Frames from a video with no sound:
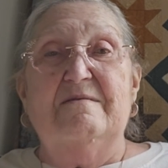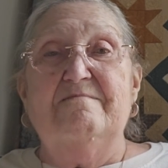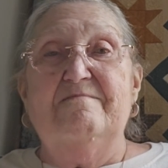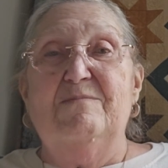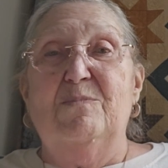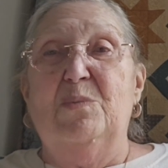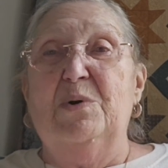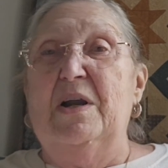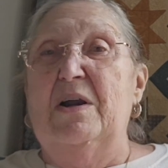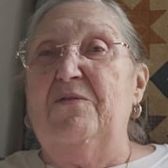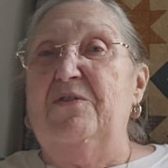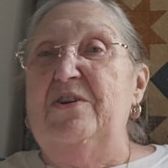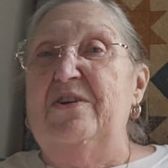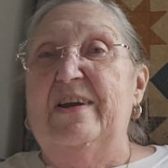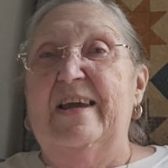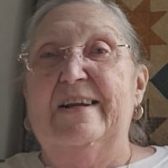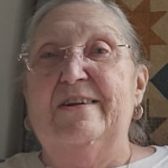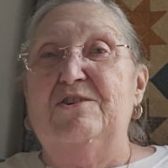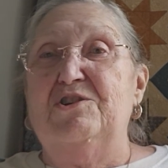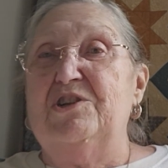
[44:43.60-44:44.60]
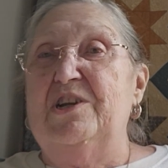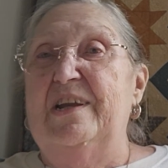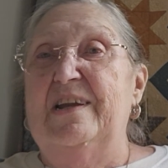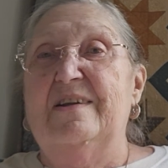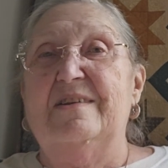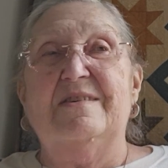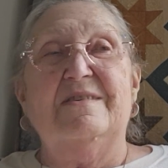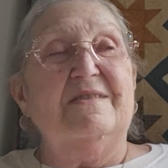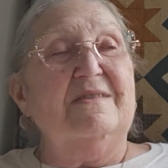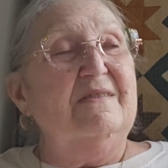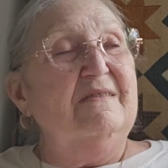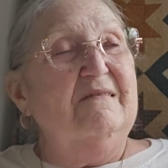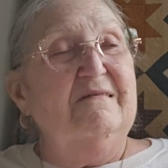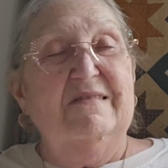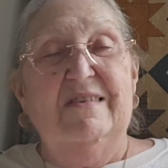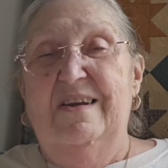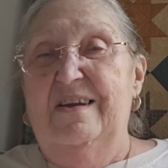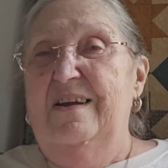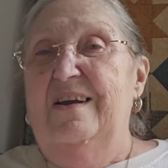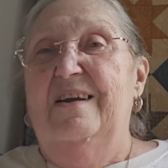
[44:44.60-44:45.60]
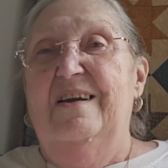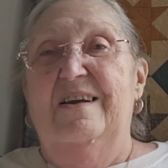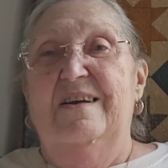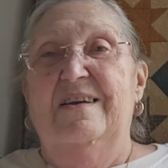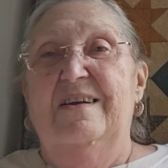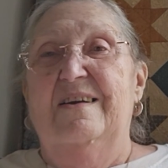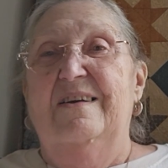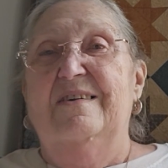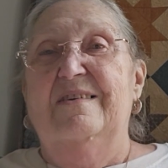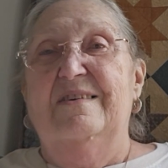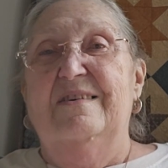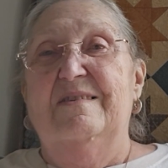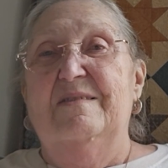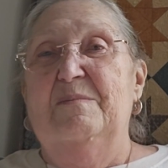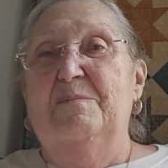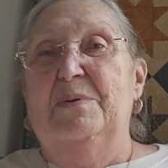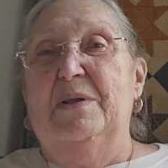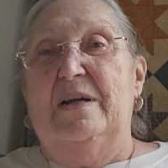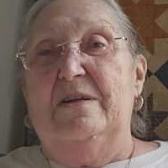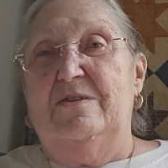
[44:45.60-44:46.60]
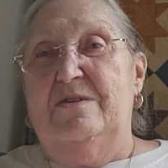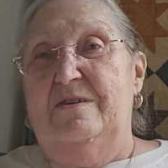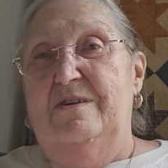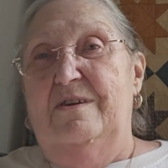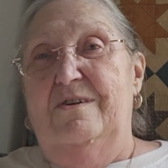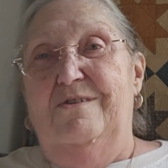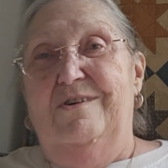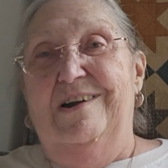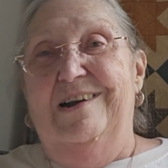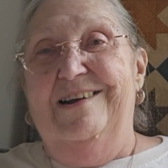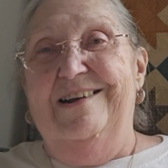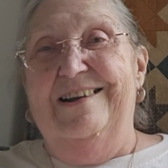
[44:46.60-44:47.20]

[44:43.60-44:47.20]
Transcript: whenever you get a chance. Bless you.